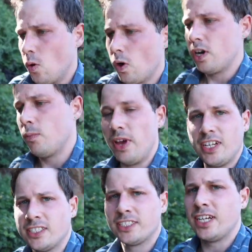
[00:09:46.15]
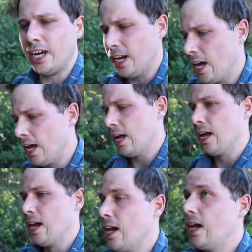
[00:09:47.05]
What an amazing sight.
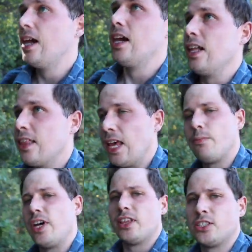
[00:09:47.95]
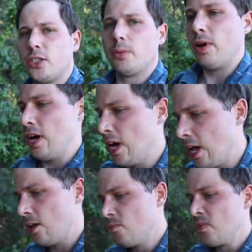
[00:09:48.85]
That made the trip
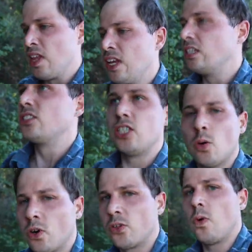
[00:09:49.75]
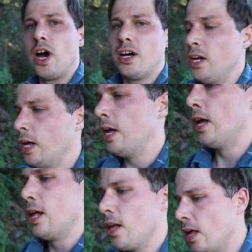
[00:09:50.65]
so worthwhile.
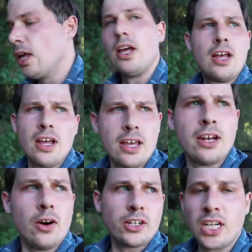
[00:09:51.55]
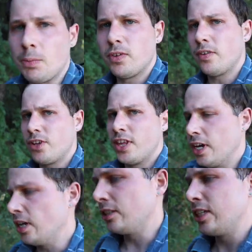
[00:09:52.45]
On top of everything
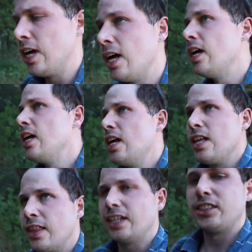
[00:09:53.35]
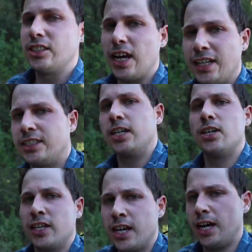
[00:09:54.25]
else, that's just icing on
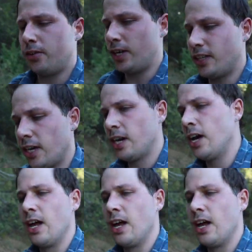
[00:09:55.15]
the cake right there.